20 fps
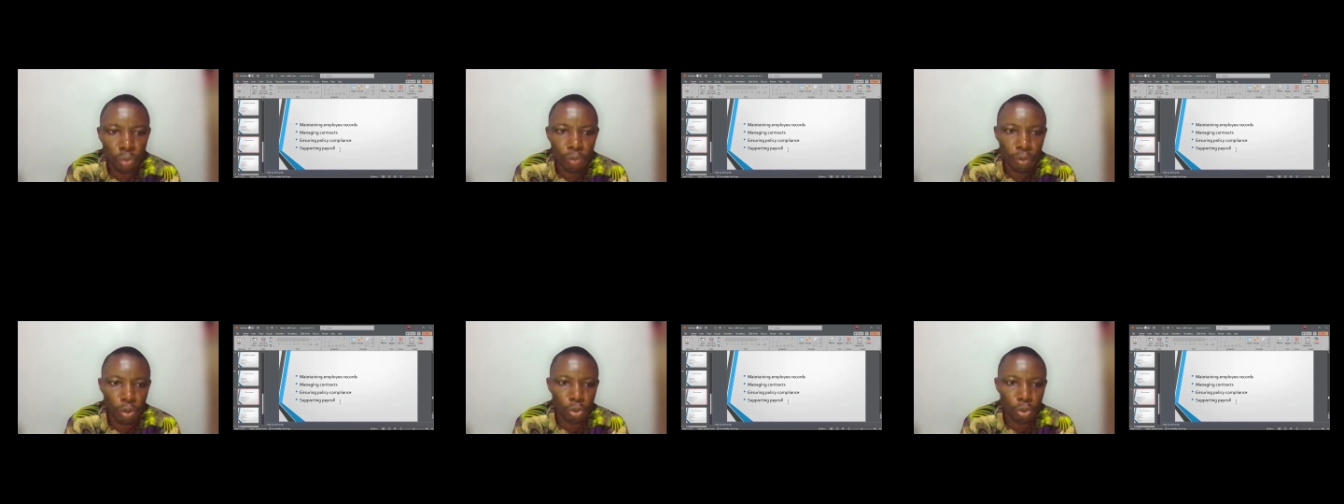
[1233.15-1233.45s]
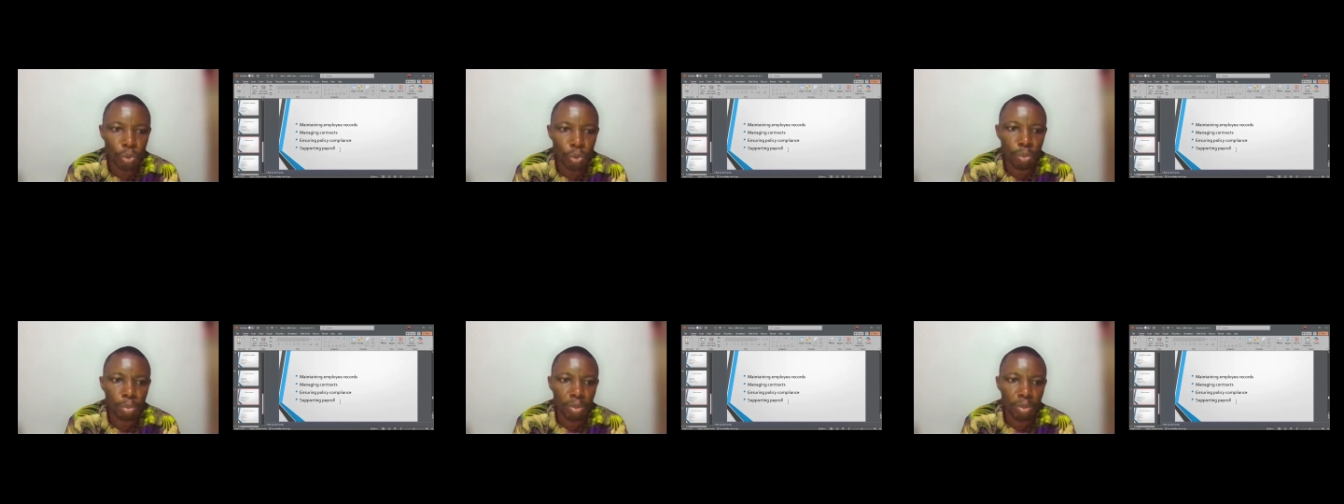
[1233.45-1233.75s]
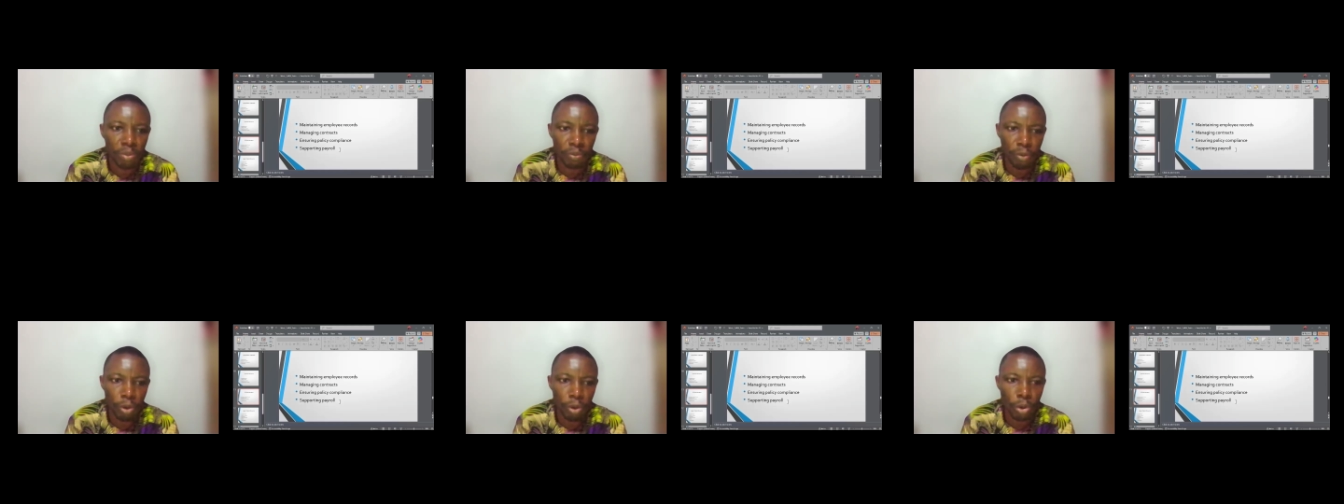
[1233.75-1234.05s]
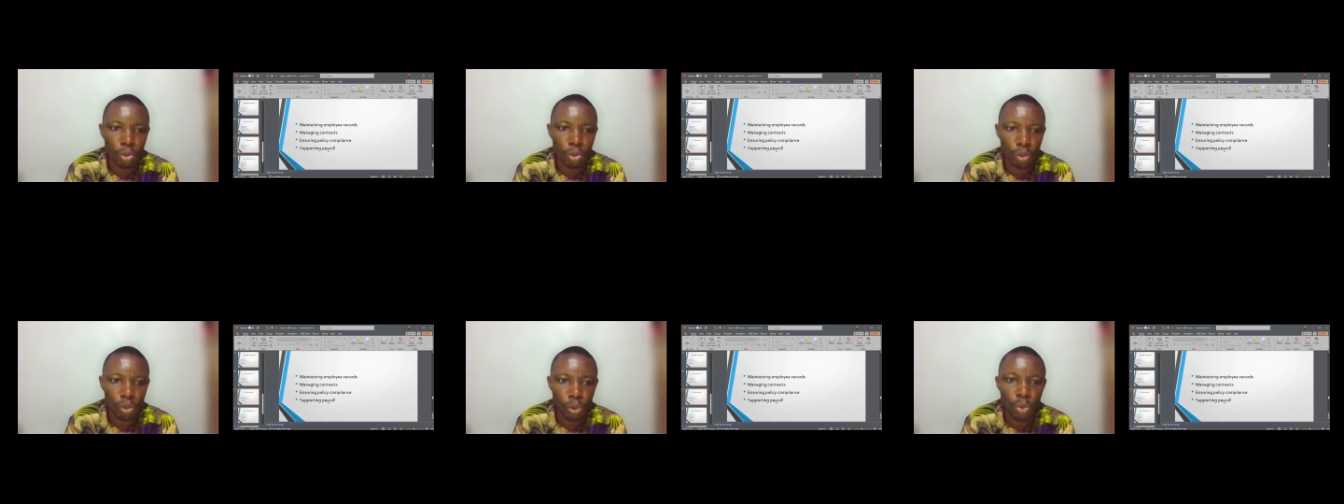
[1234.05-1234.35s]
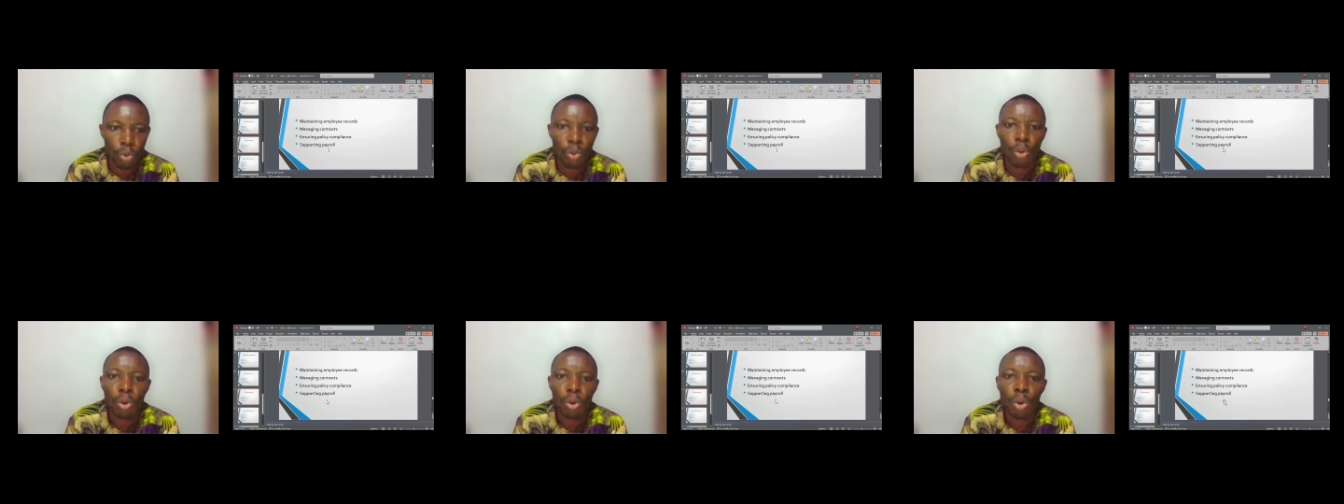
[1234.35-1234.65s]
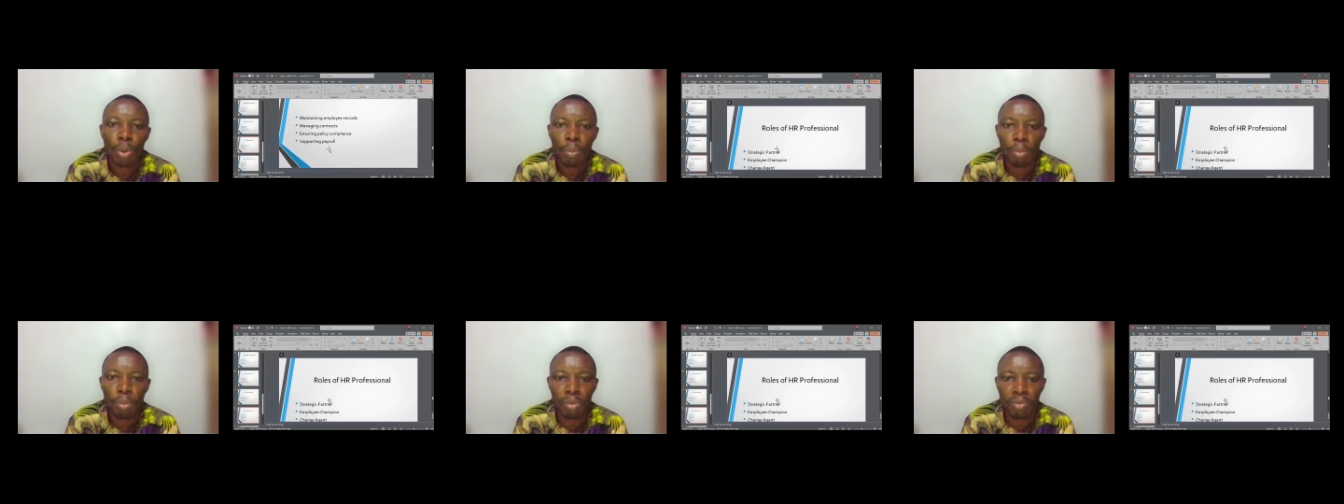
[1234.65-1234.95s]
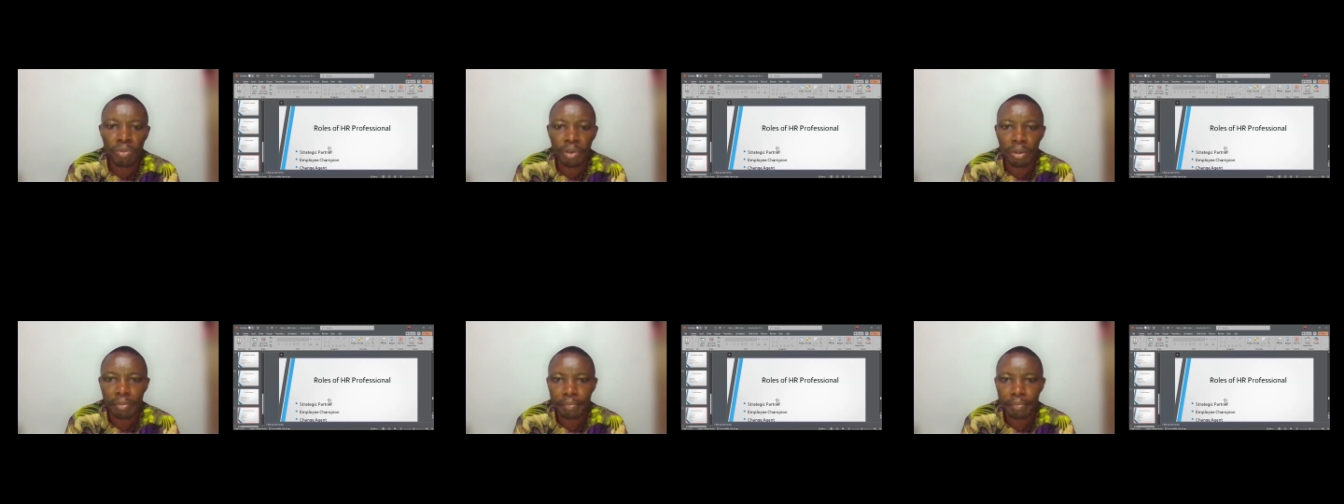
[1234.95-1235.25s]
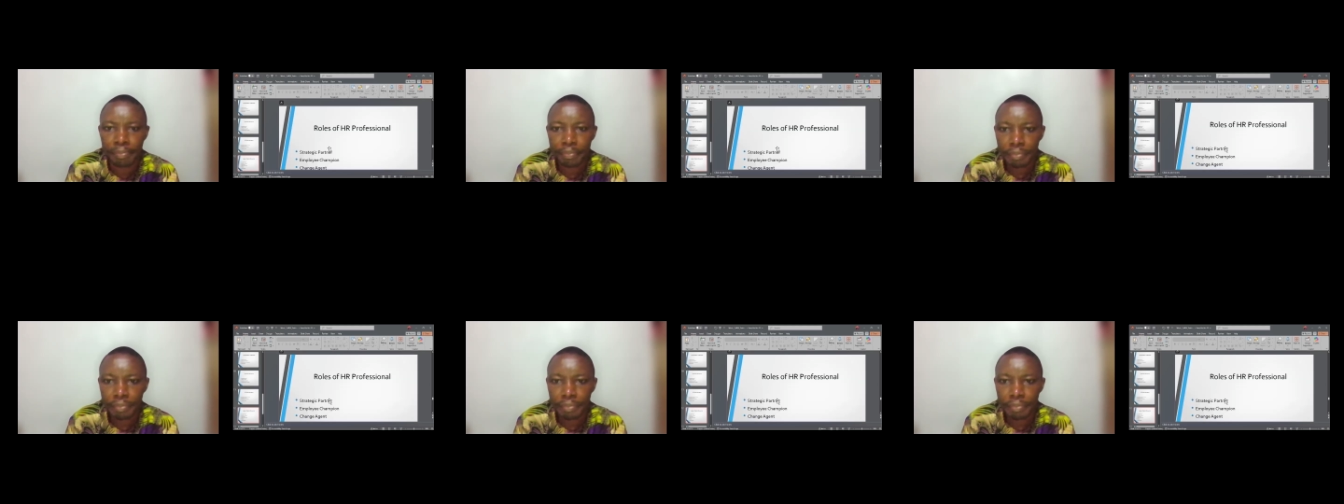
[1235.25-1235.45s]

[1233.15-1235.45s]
for you before you move on.